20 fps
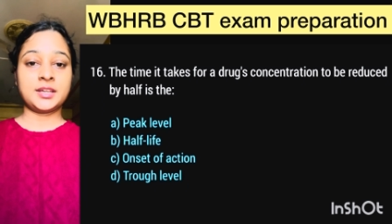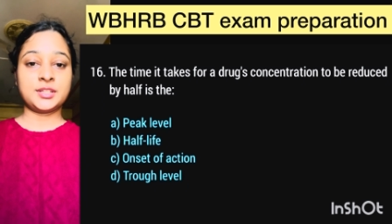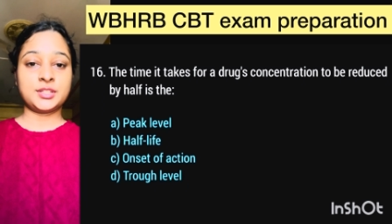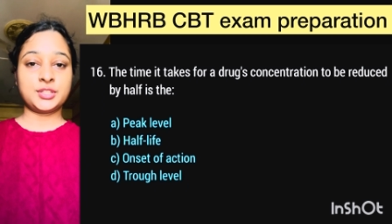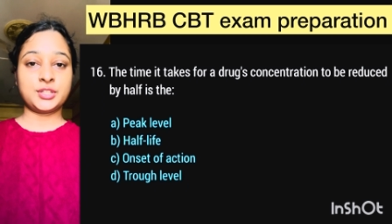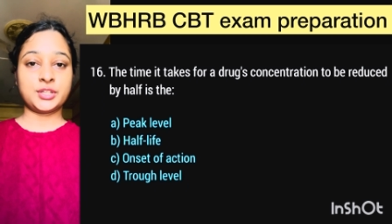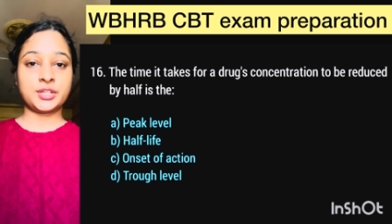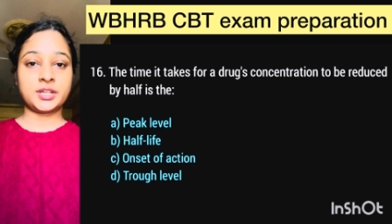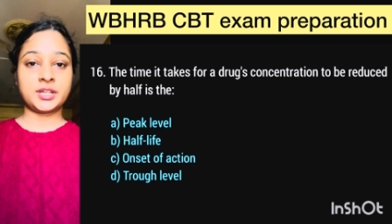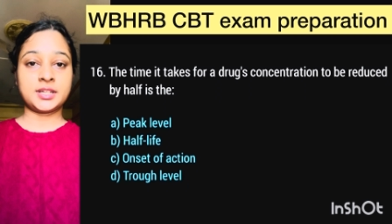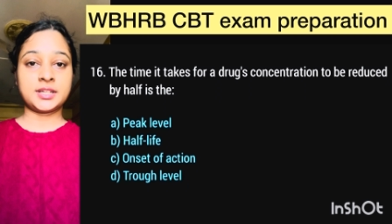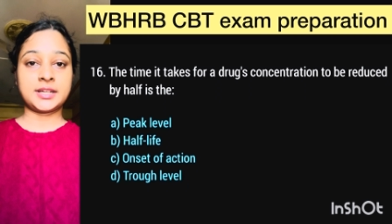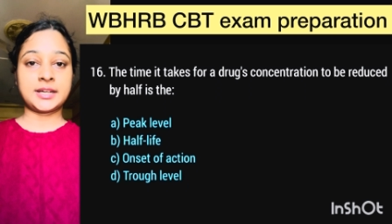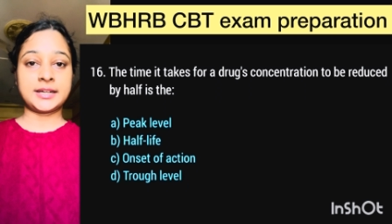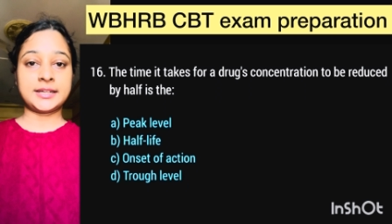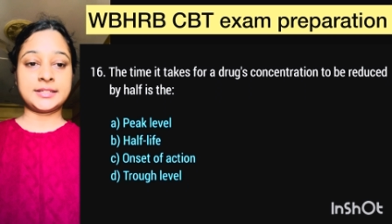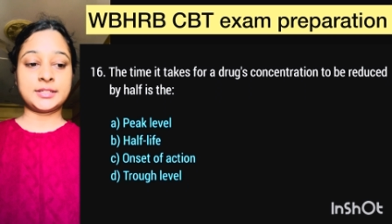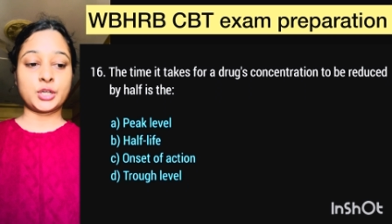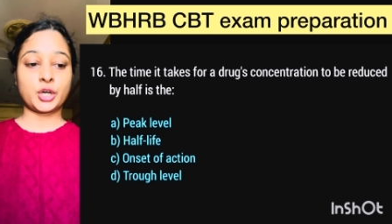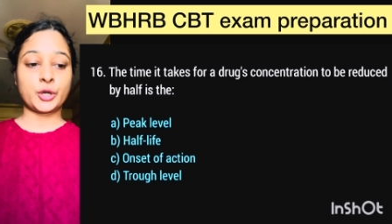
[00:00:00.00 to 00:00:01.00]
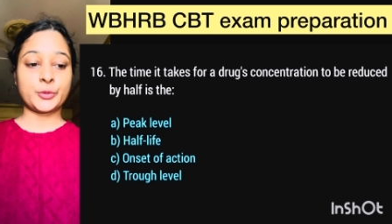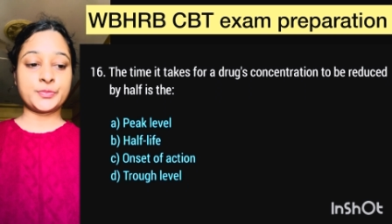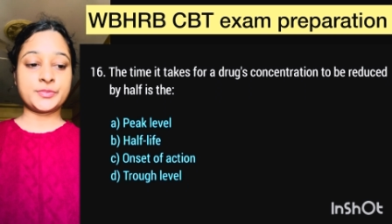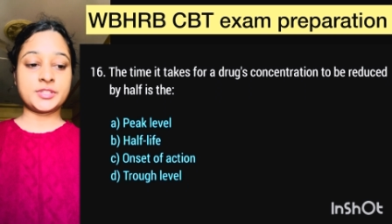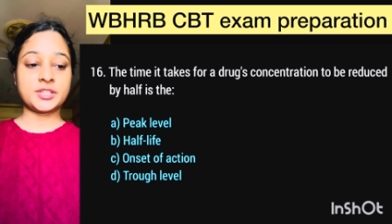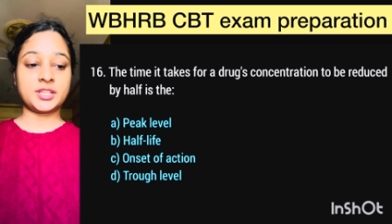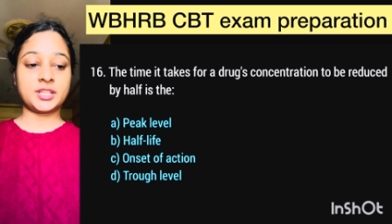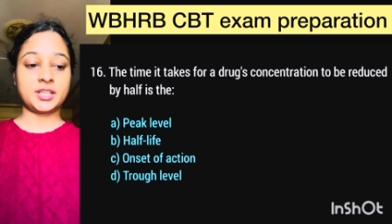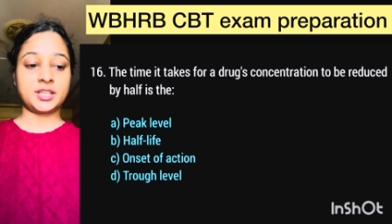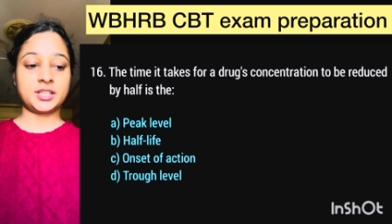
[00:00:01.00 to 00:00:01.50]
Here, correct
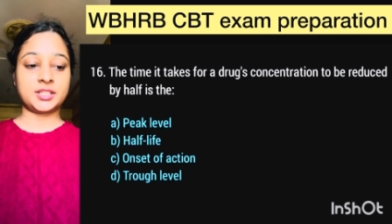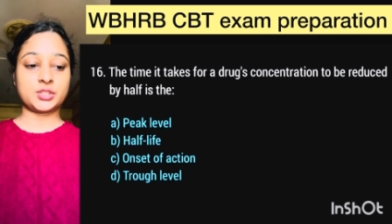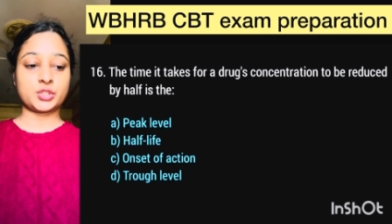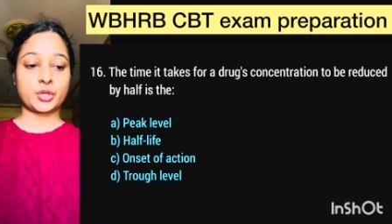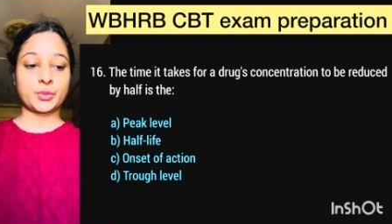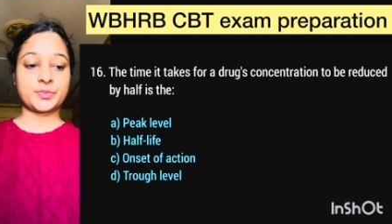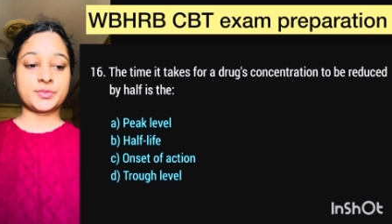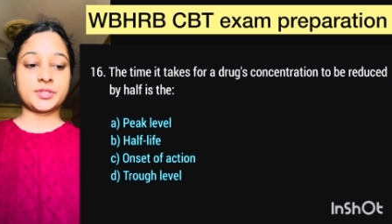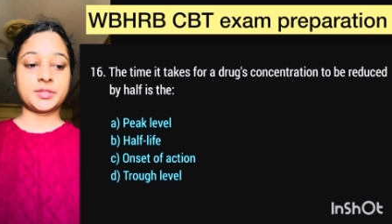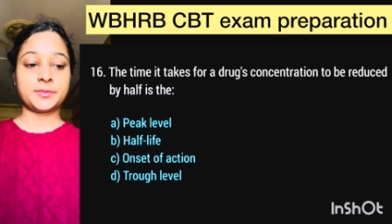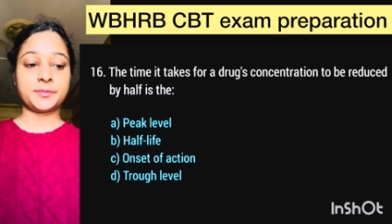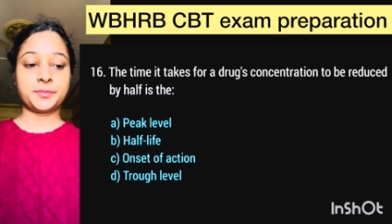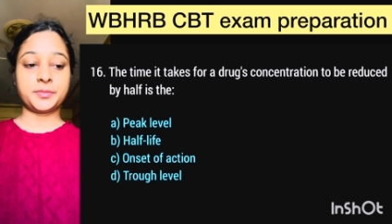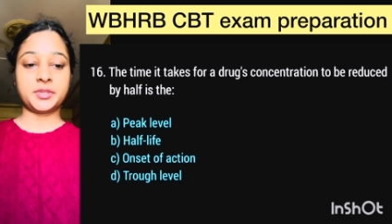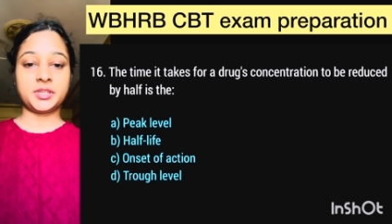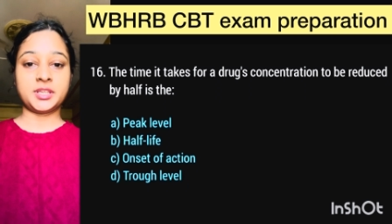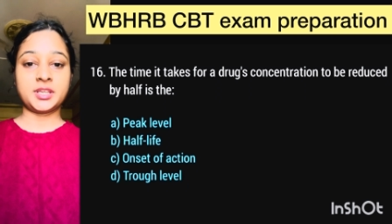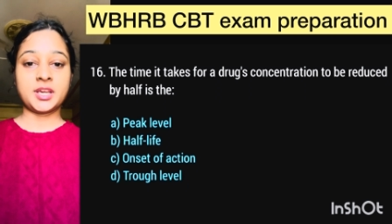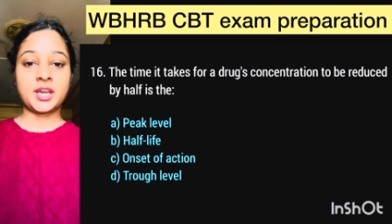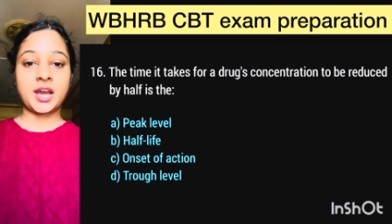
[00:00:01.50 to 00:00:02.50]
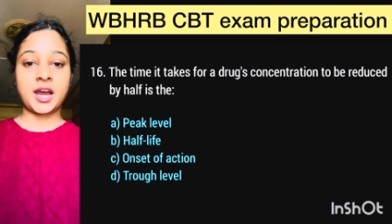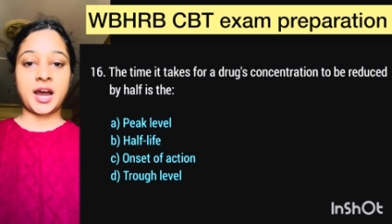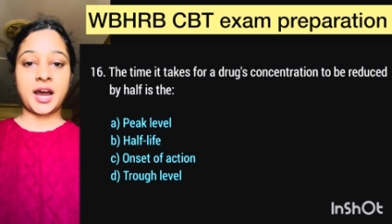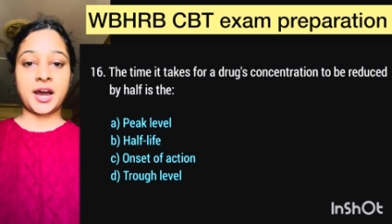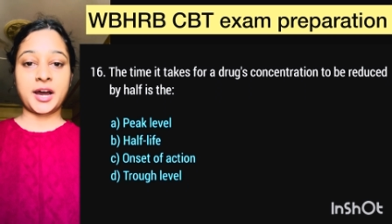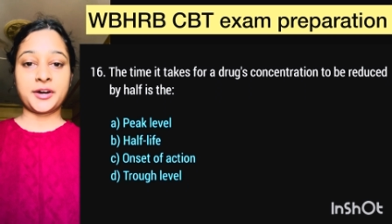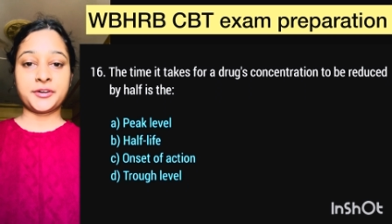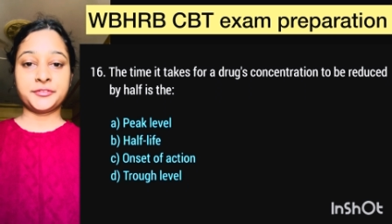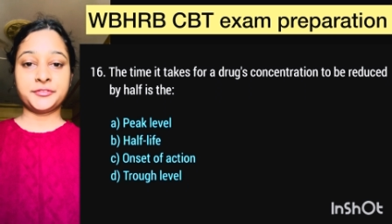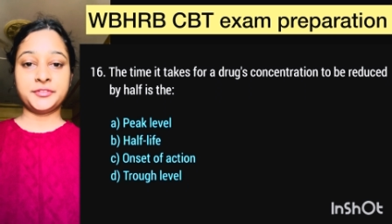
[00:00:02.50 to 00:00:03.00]
option is option B,
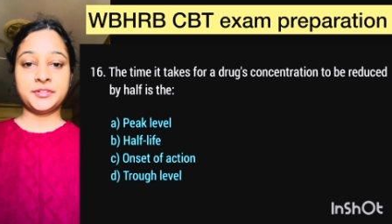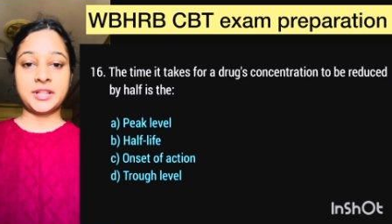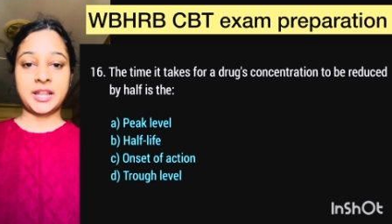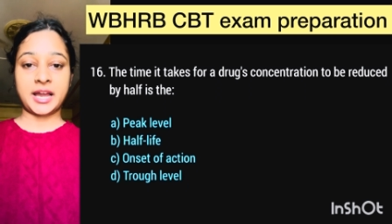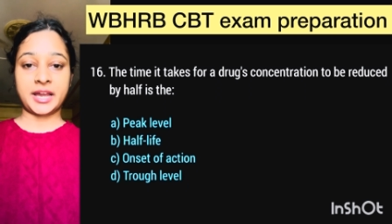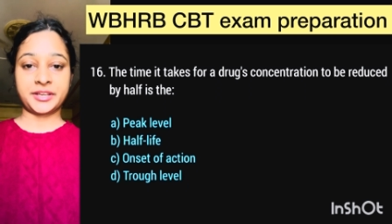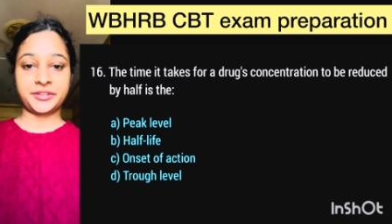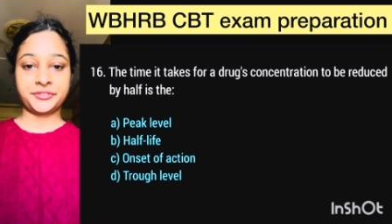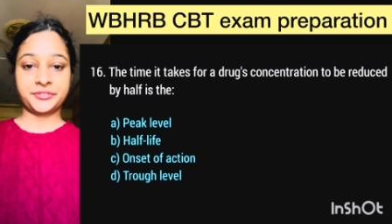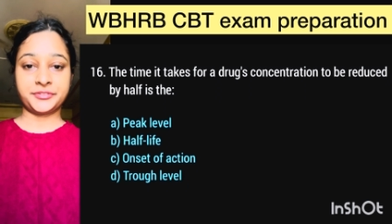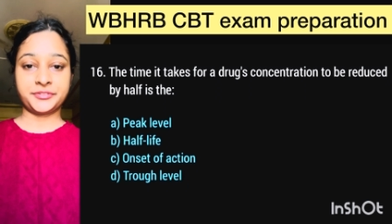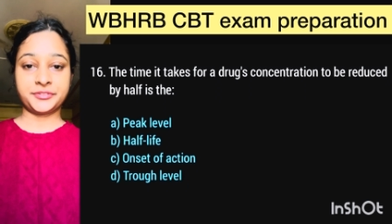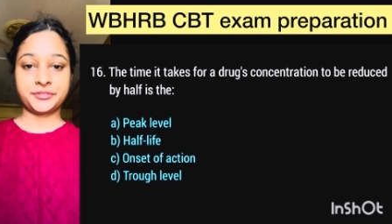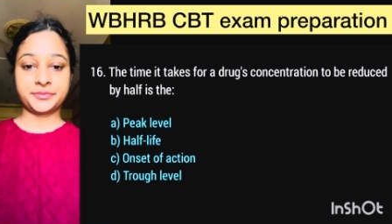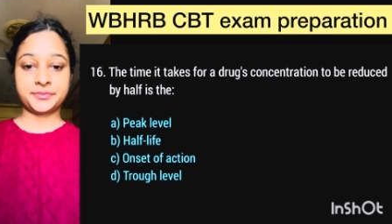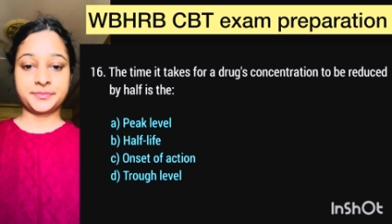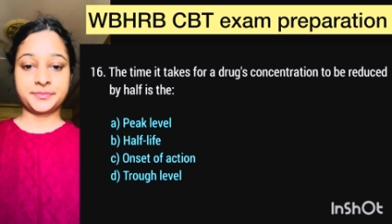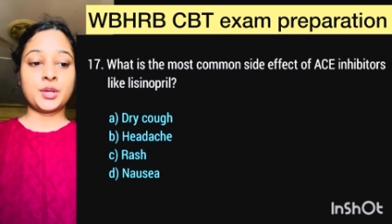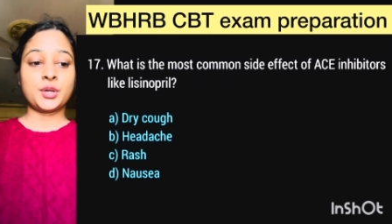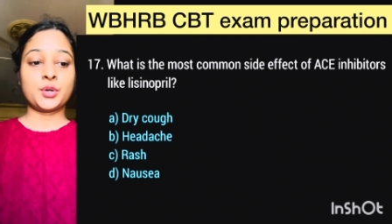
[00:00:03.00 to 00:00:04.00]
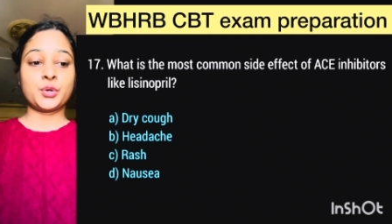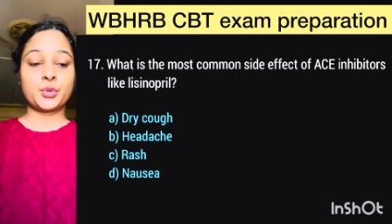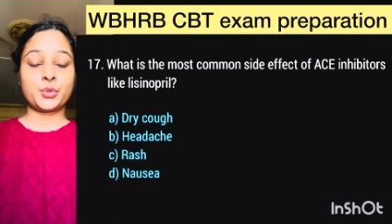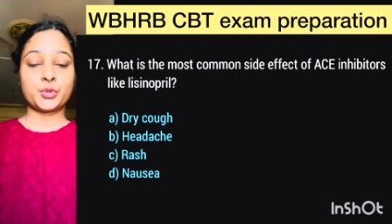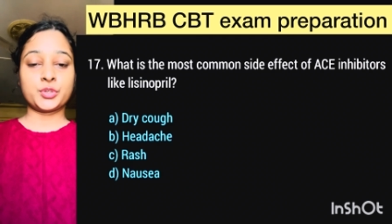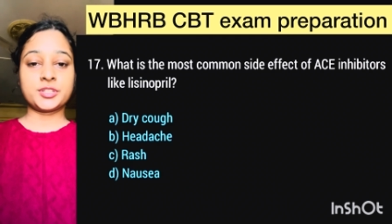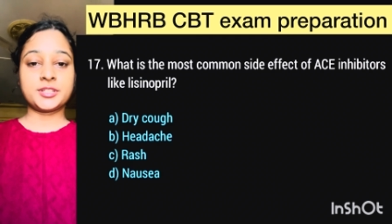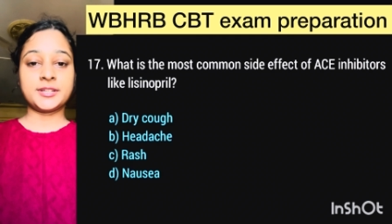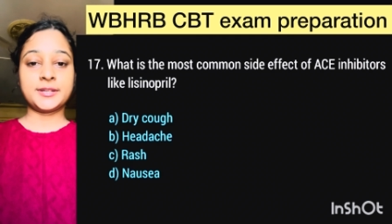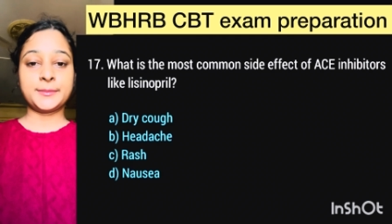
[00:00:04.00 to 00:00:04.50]
half-life.
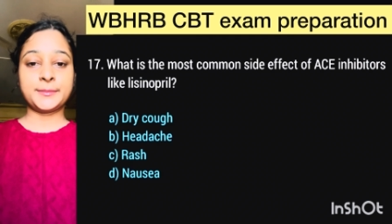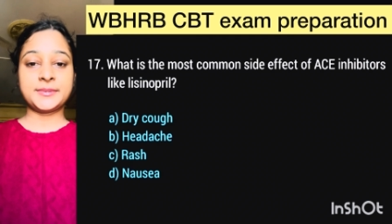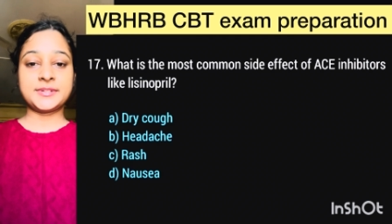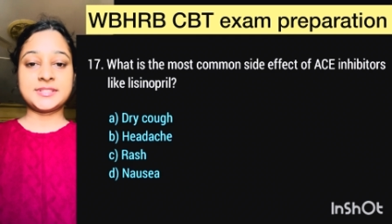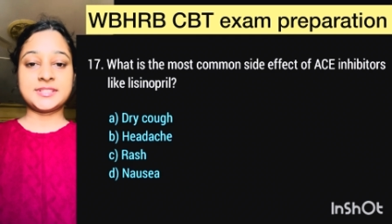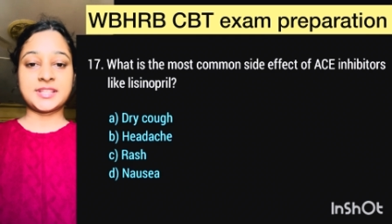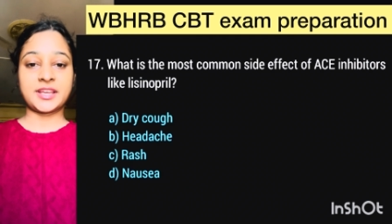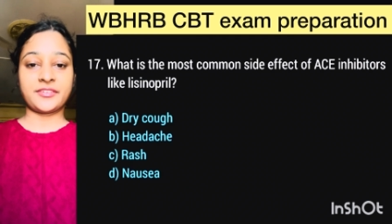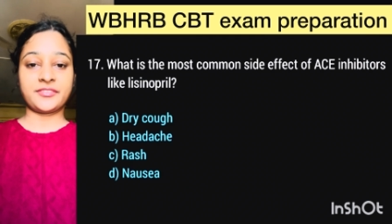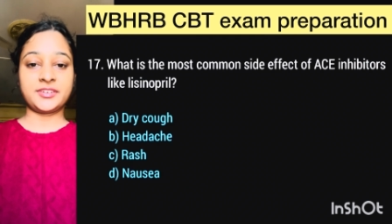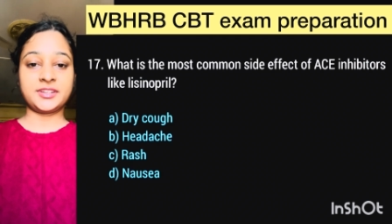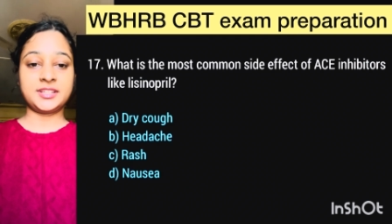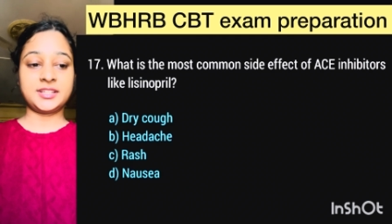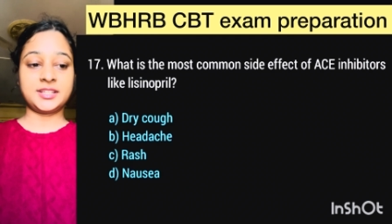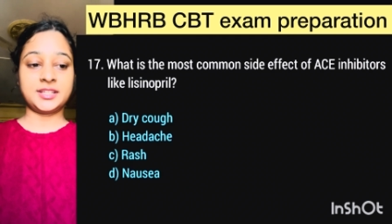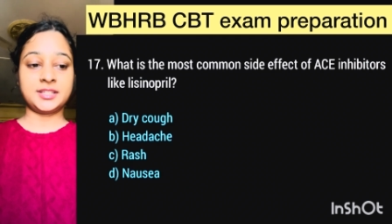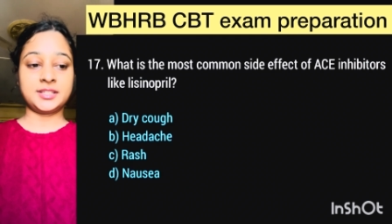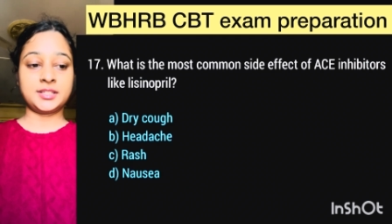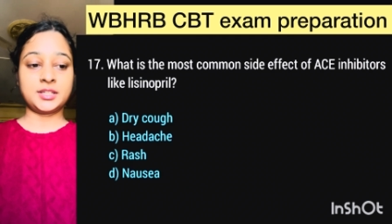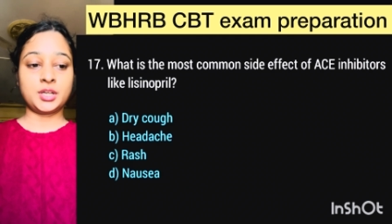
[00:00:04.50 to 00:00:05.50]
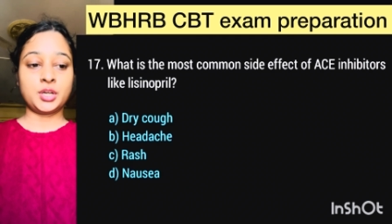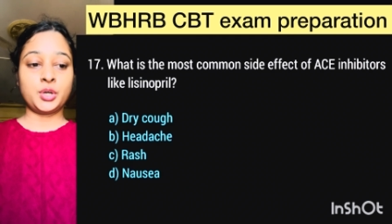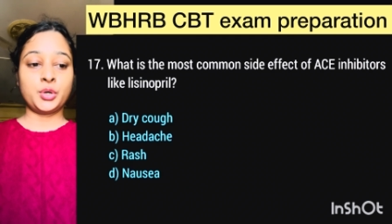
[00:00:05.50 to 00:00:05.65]
Question number seventeen,